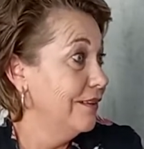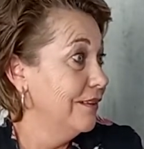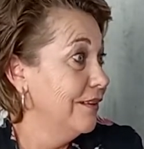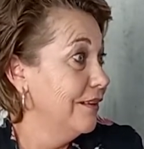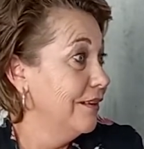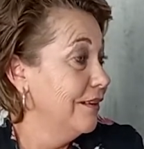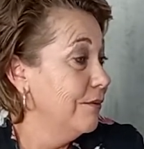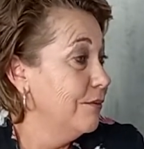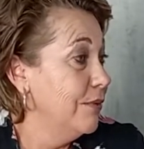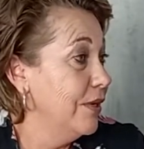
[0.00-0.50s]

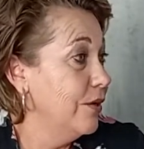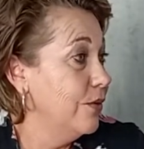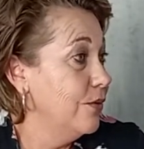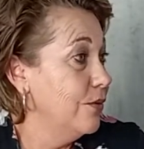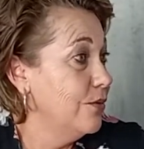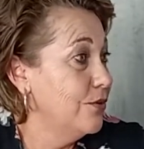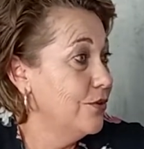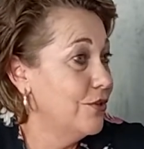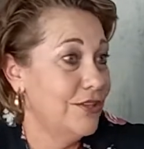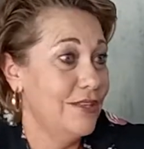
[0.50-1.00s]
Because
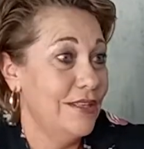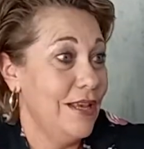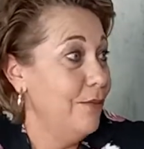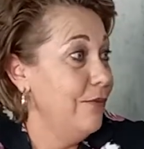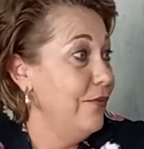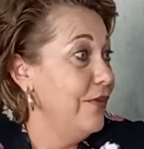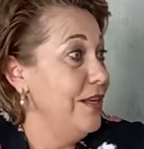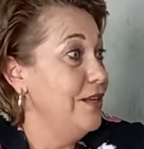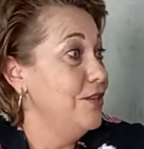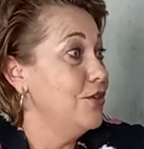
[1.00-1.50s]

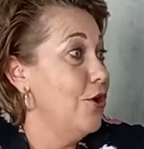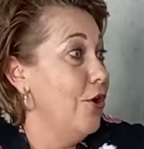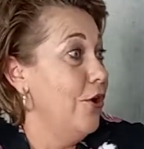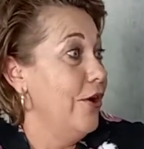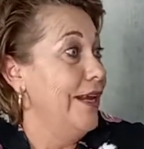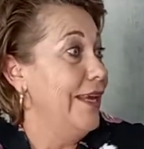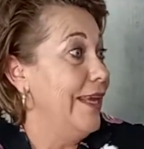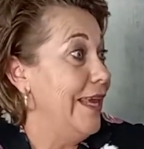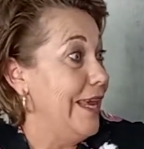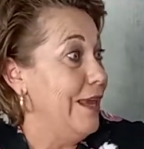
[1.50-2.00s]
something's got to
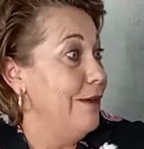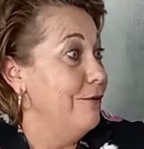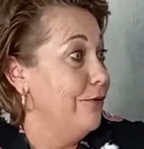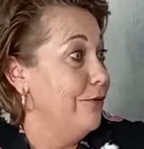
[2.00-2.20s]
give.